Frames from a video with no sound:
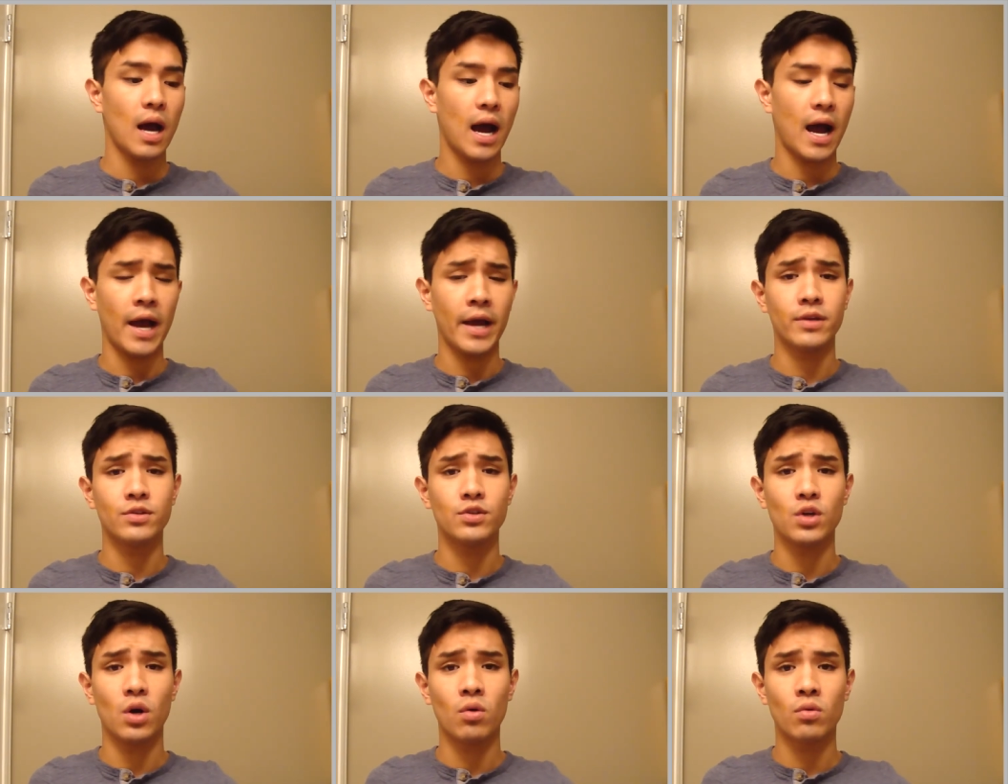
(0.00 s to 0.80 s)
I
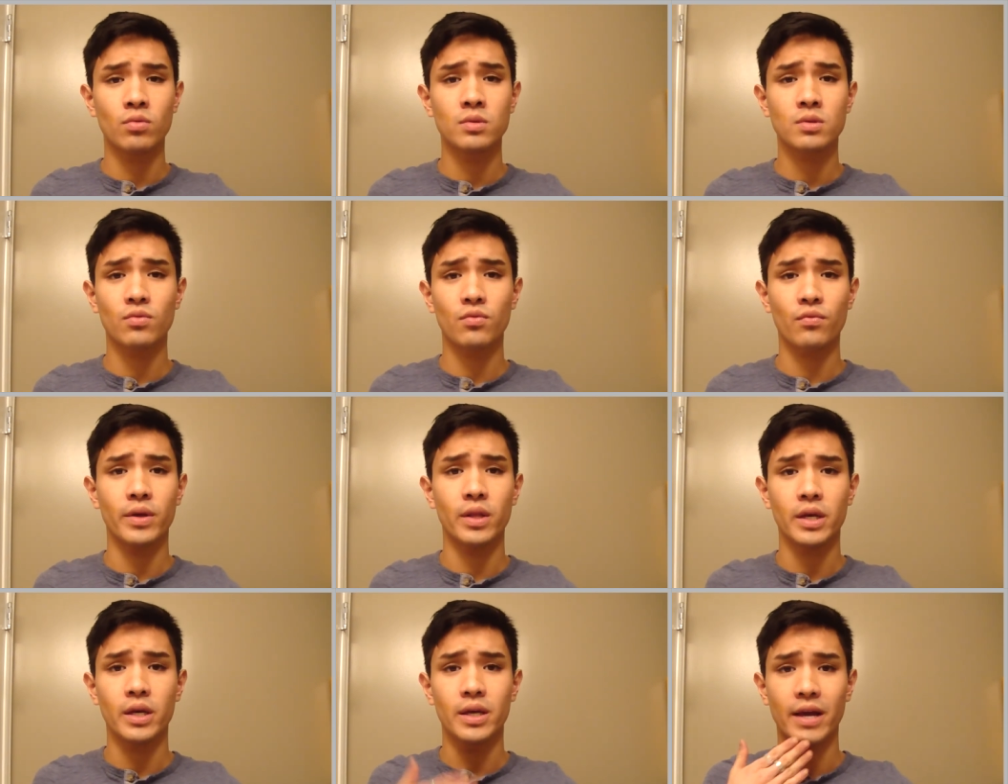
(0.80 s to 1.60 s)
don't
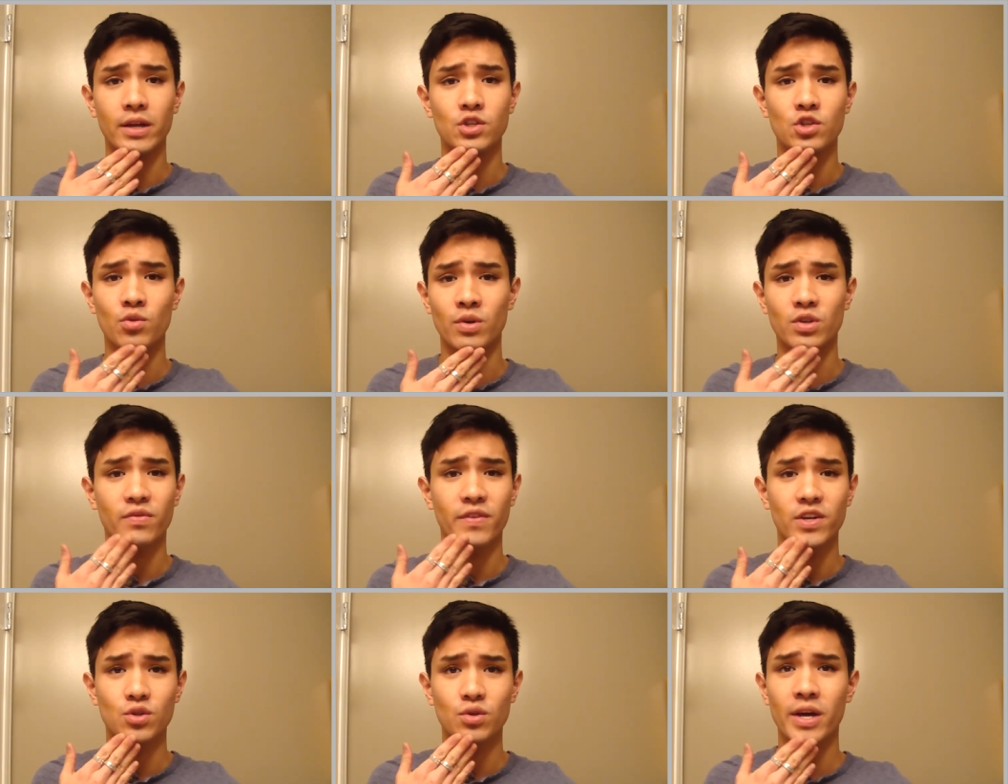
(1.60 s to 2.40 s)
really get too much
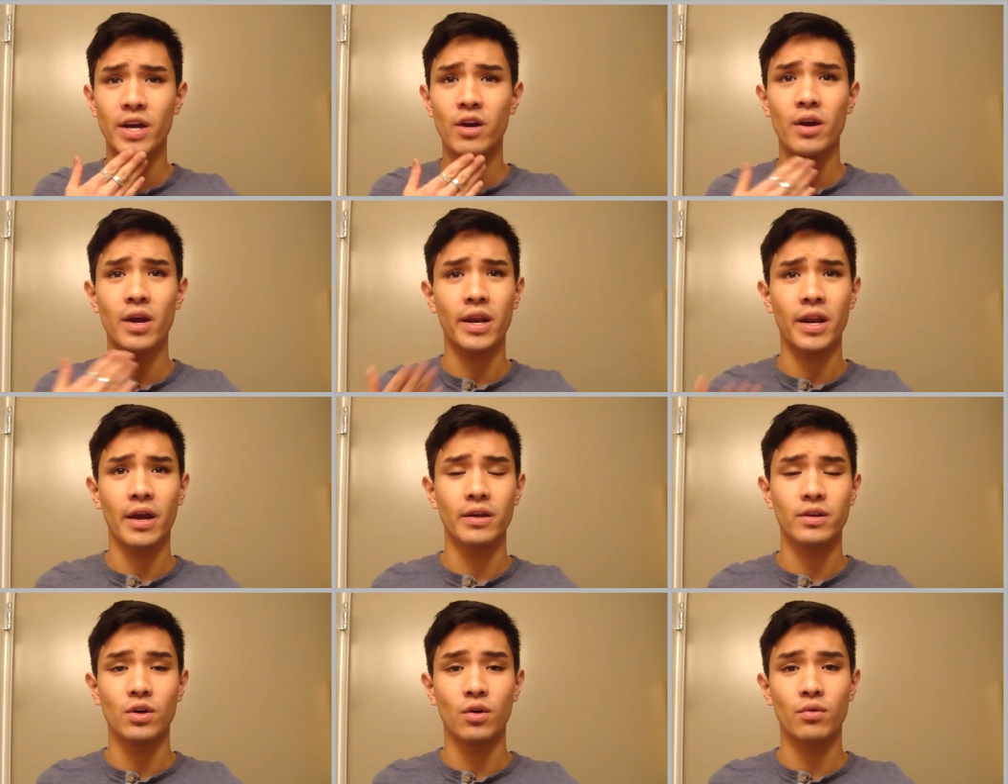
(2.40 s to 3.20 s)
facial hair and
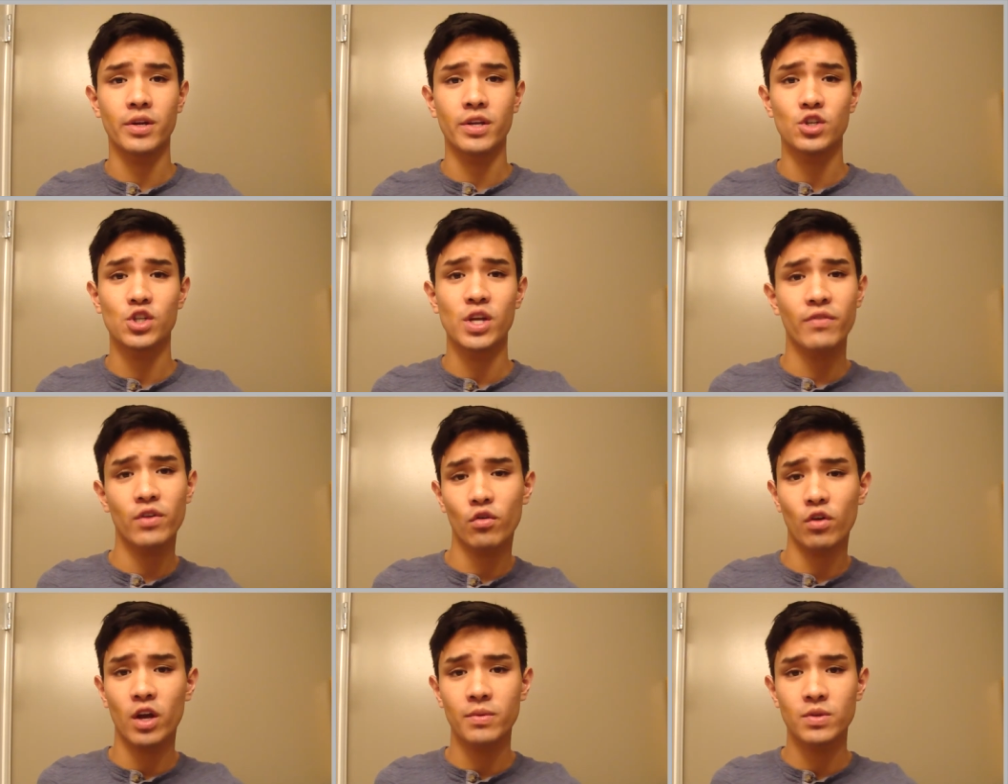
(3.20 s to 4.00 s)
I don't need shaving
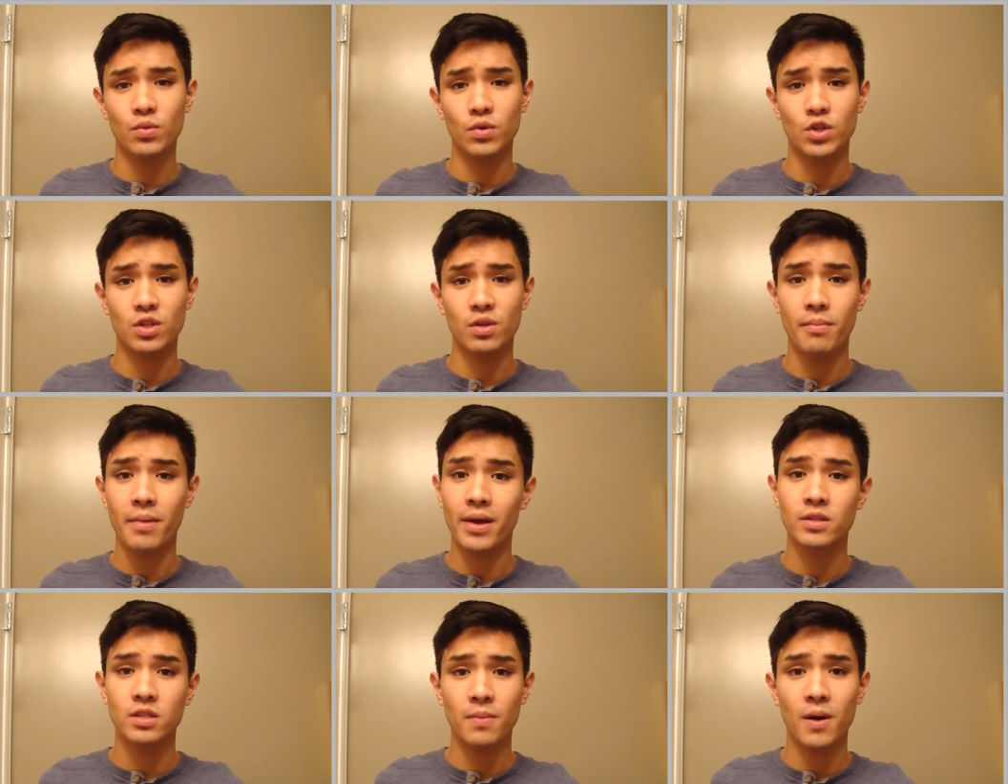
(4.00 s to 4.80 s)
creams, which the
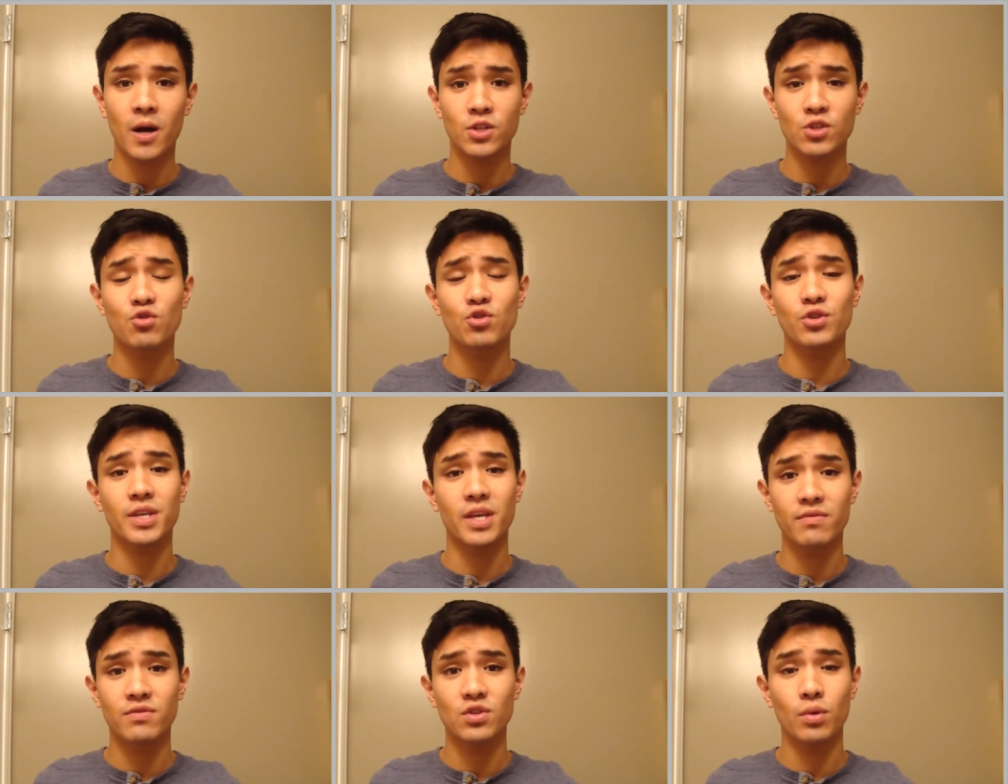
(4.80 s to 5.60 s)
men's box usually
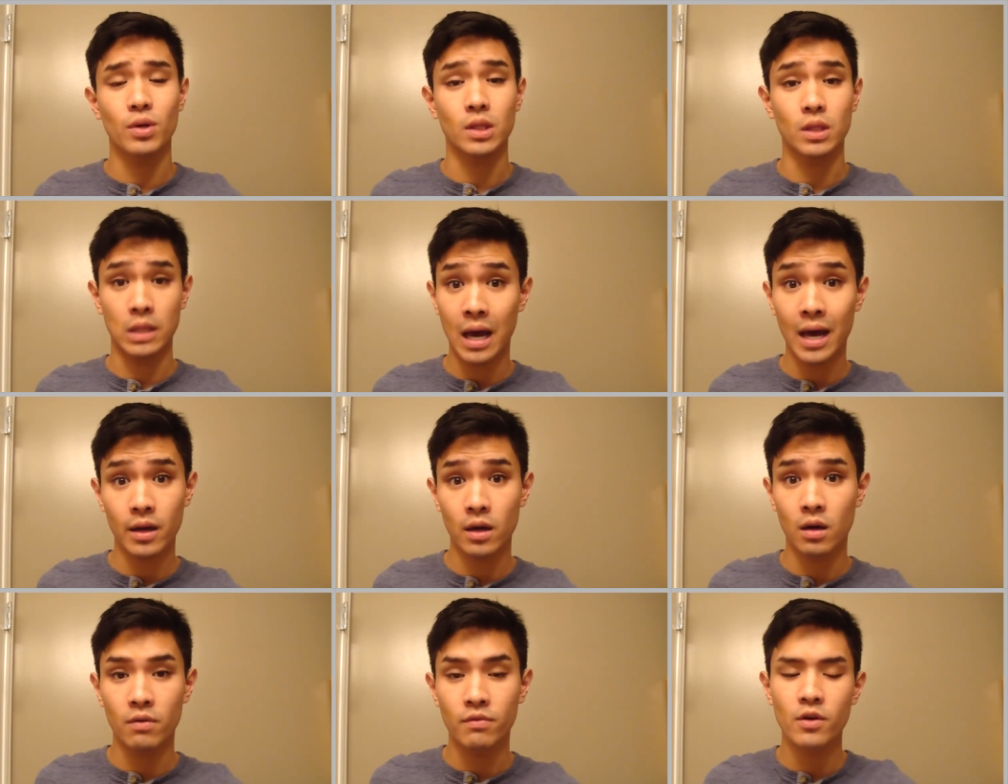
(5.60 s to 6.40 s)
gives you a lot
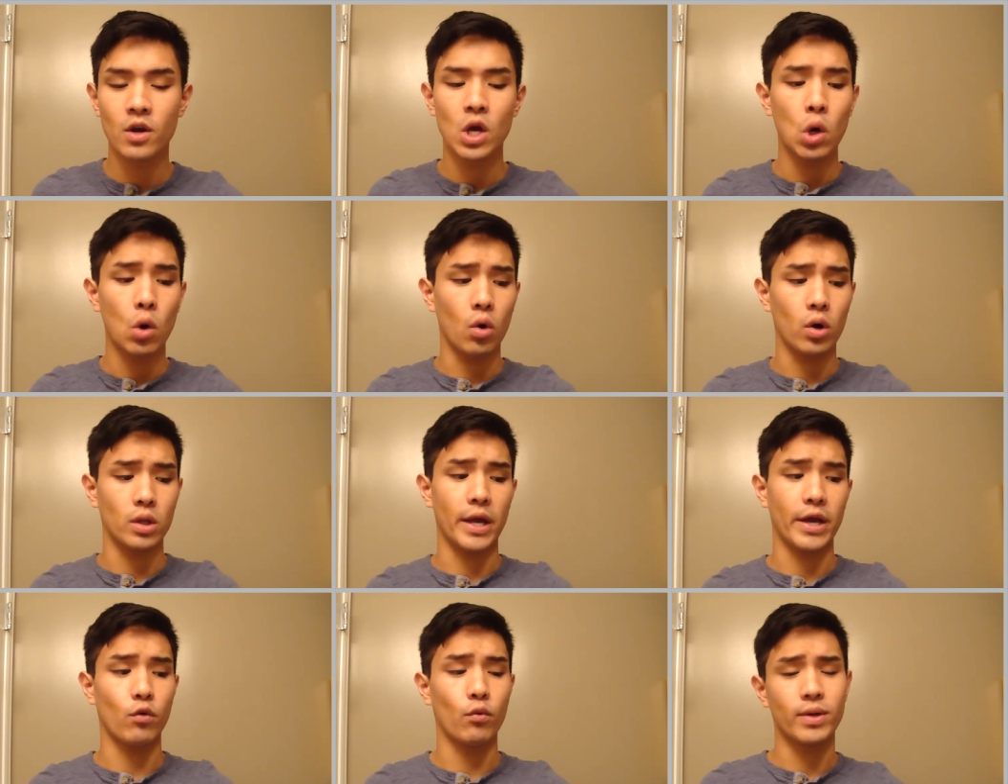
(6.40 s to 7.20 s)
of, or
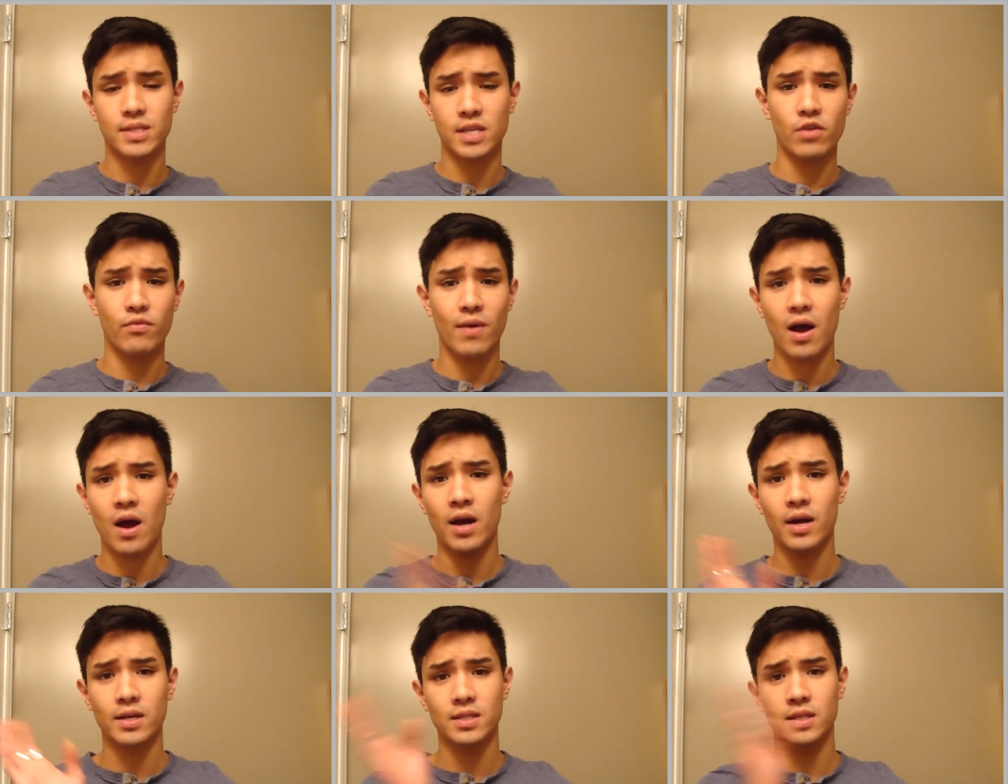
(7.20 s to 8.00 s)
like whiskey
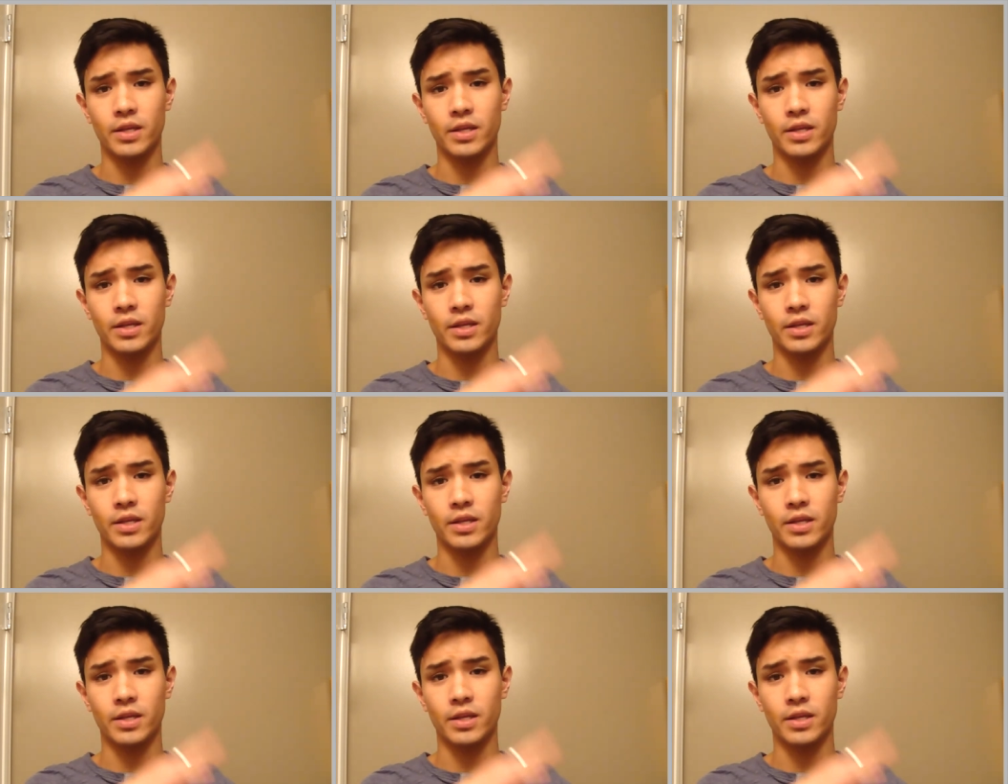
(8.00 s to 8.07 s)
rocks and